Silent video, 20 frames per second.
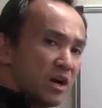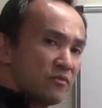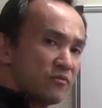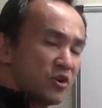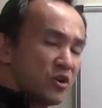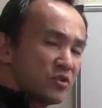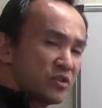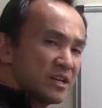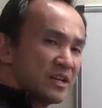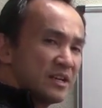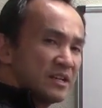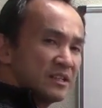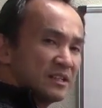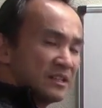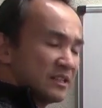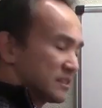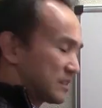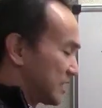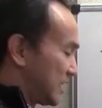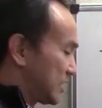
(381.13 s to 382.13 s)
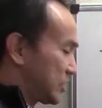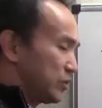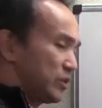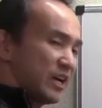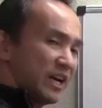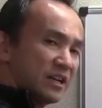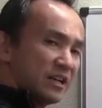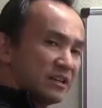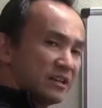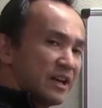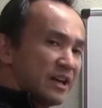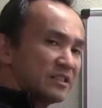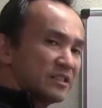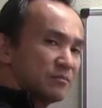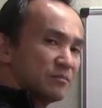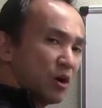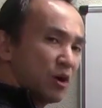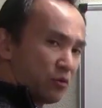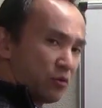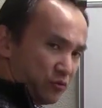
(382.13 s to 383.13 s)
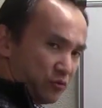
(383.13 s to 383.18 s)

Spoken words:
root to get a decimal,